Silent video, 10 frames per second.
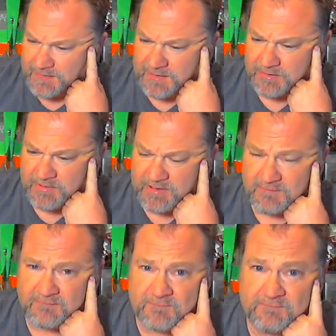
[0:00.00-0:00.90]

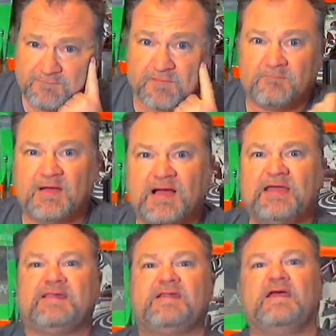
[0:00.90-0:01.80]
Anyway, from
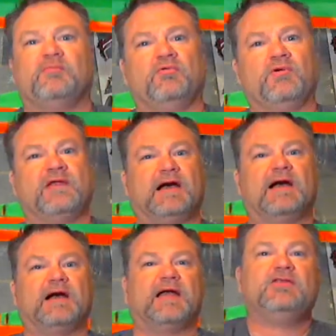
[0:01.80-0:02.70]
my standpoint,
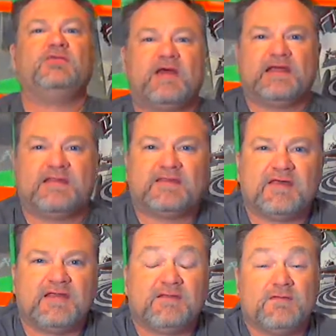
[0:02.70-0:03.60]
I do not
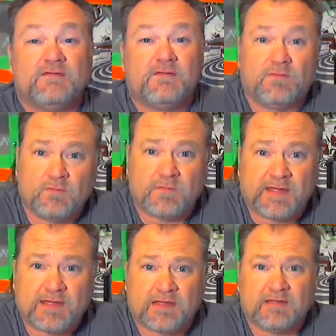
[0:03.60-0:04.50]
intend to do
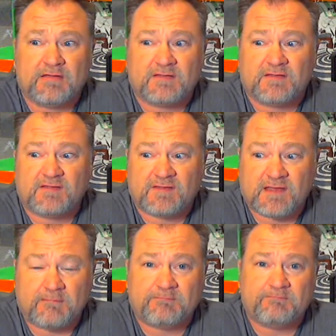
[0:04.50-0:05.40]
a
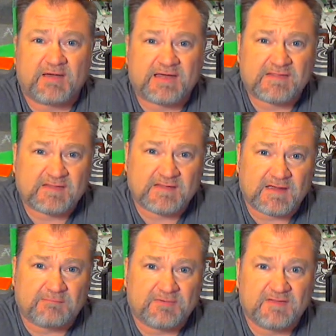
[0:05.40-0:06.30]

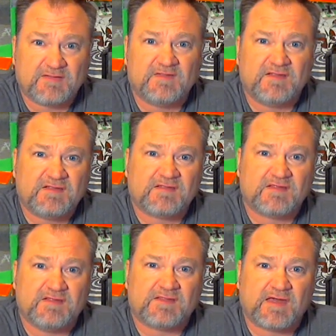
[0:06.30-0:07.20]
step-by-step, this
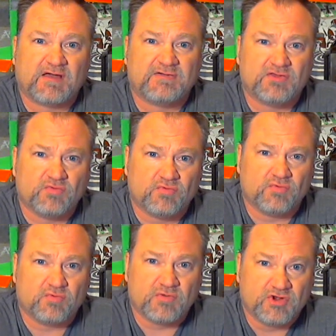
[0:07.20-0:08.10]
is how
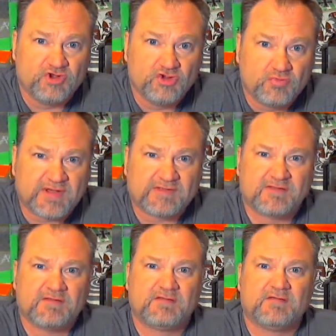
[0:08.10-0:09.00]
you do
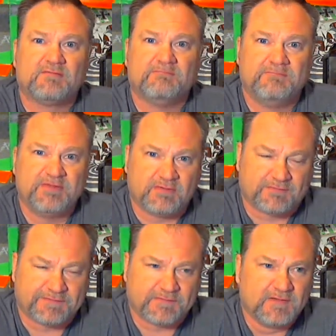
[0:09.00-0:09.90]
it
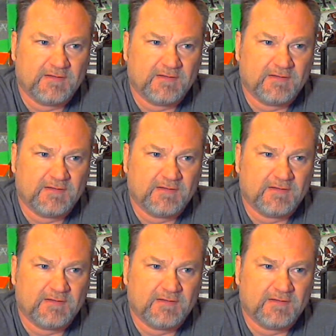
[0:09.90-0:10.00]
build.